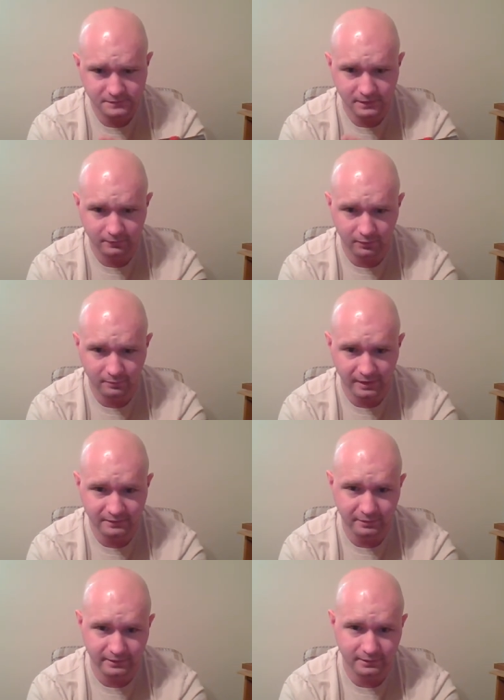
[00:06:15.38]
still have all the
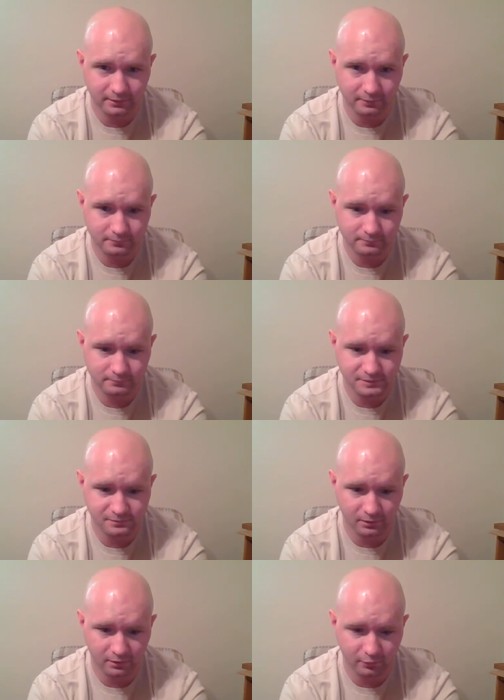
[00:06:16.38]
mass back here, which
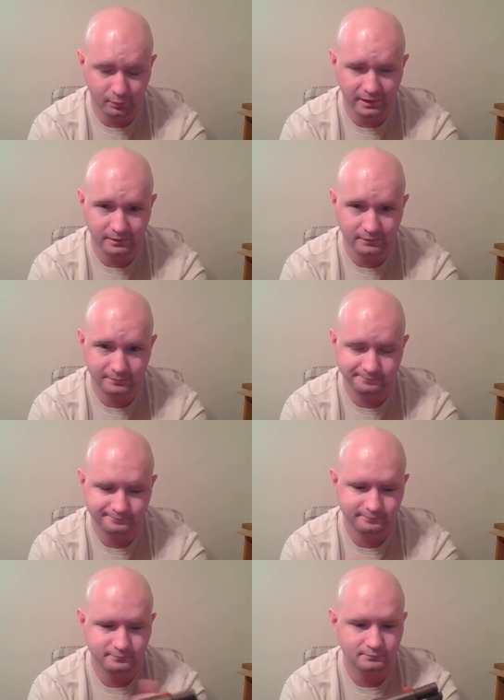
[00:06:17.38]
is where all your weight is.
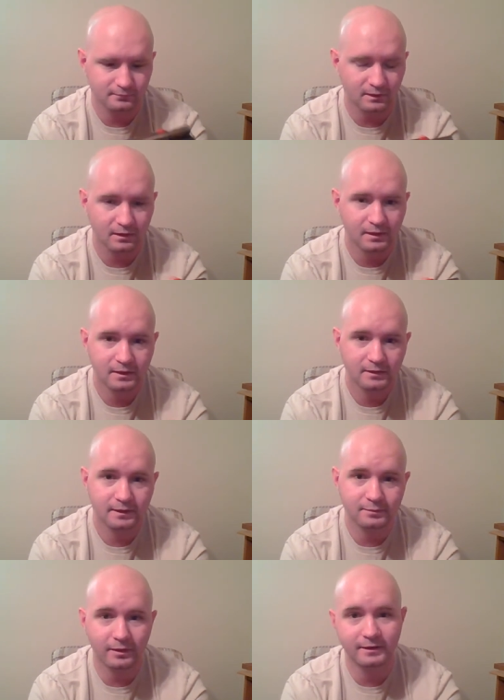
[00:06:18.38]

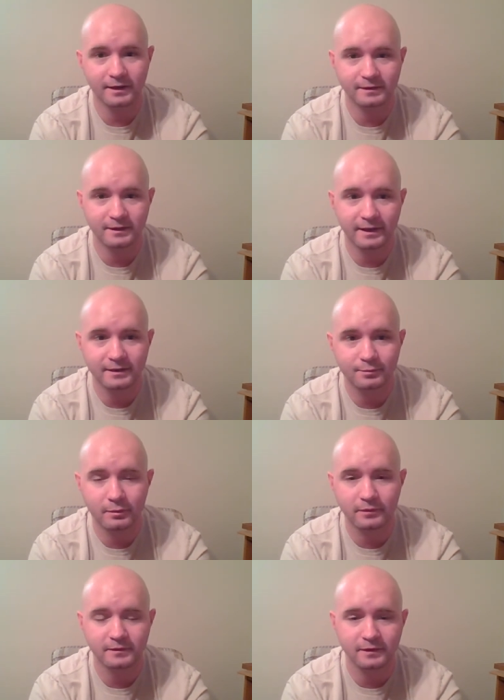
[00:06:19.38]
That's why the 19X,
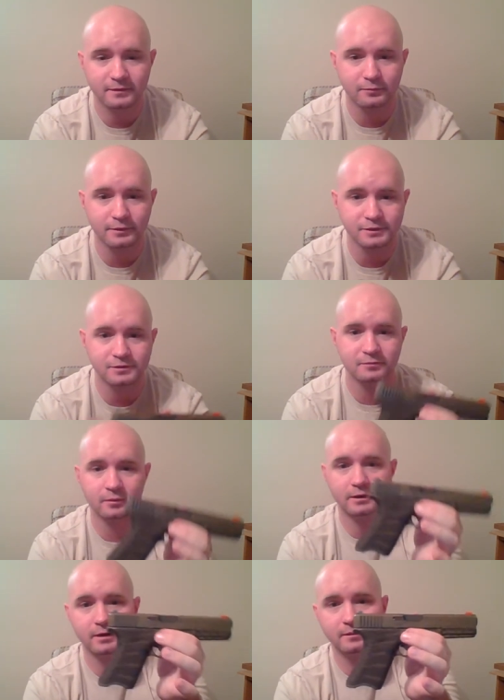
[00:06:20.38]
people say it's a really
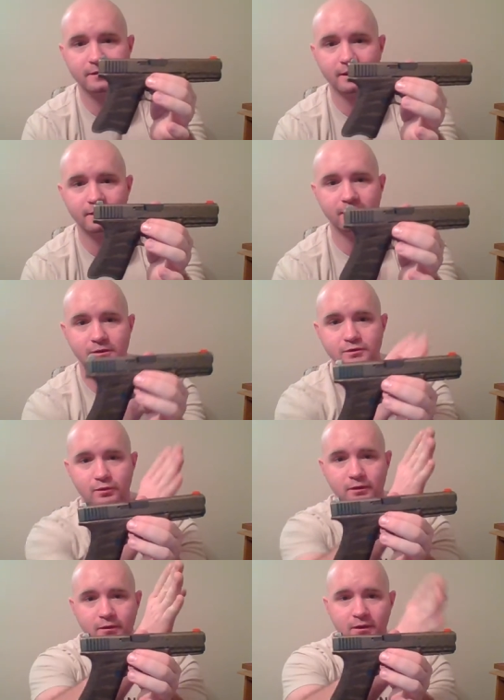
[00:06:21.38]
shootable gun because it has a
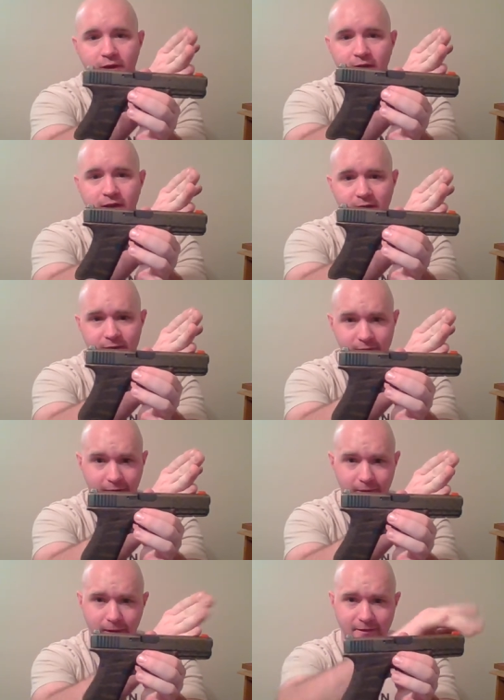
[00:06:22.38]
shorter
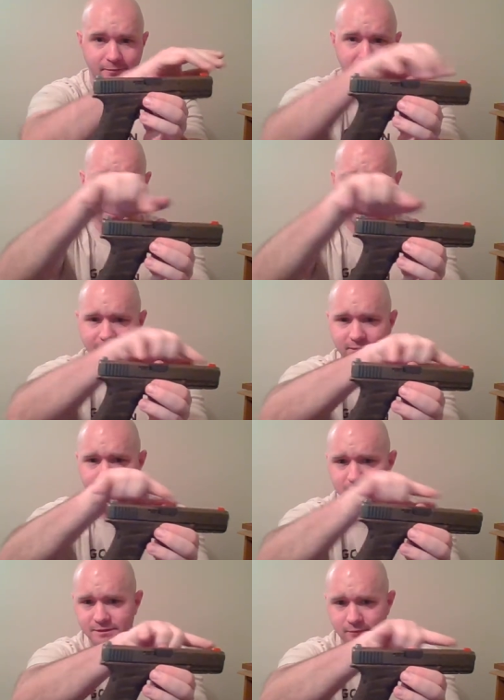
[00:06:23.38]
slide, less mass,
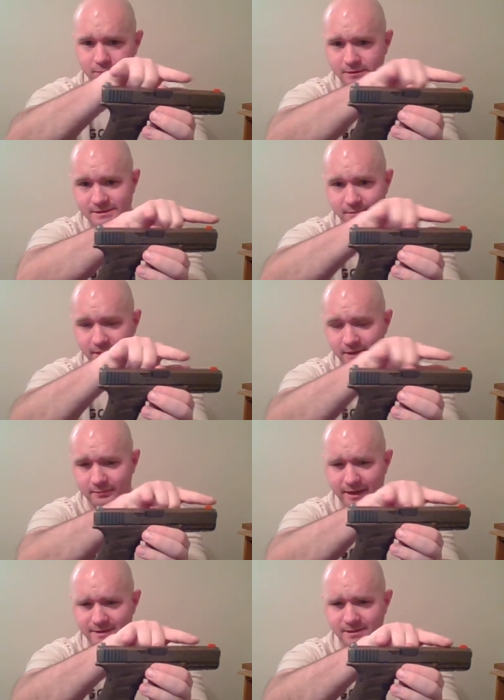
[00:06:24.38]
reciprocating
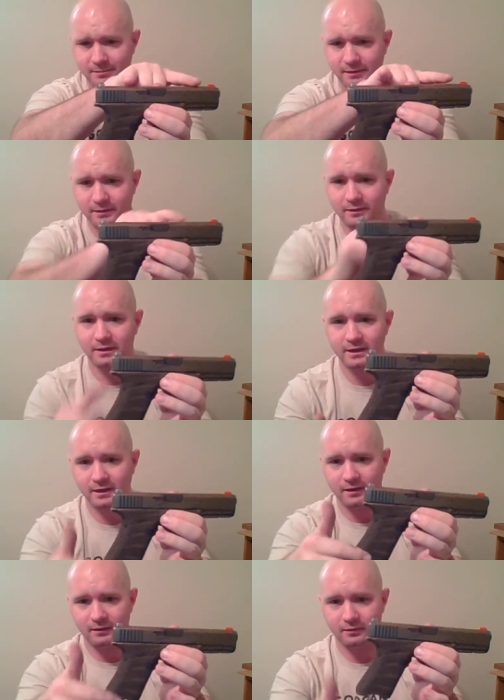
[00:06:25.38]
mass up here,
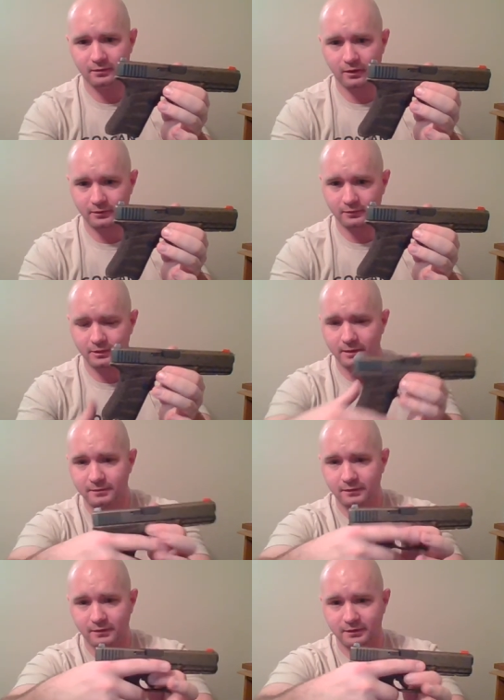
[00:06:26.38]
longer grip
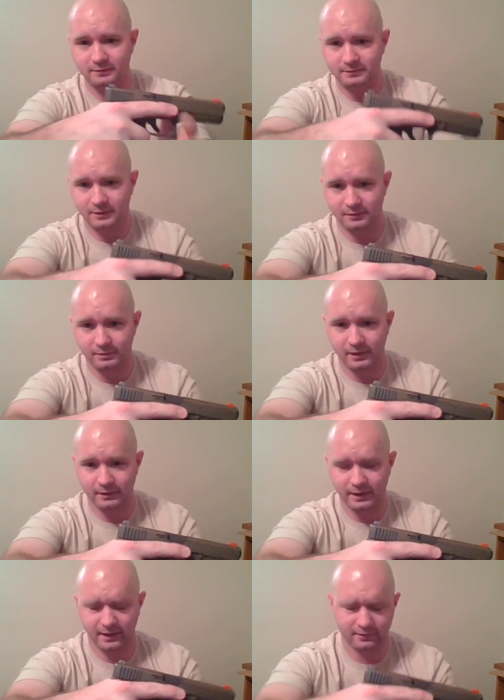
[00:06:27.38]
so you can get a
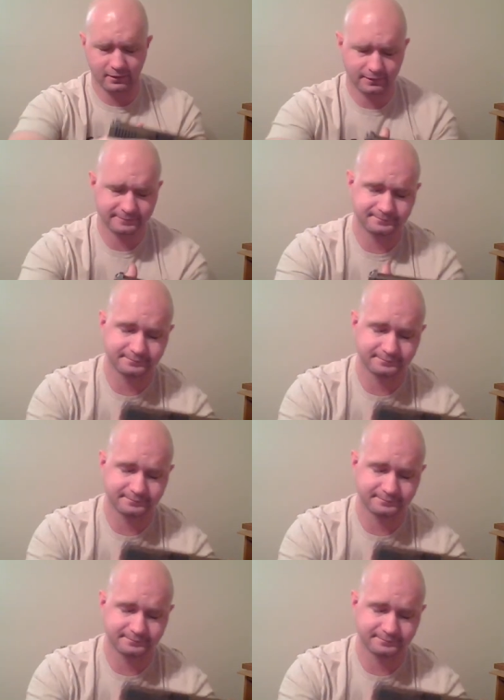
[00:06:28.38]
better hand on it.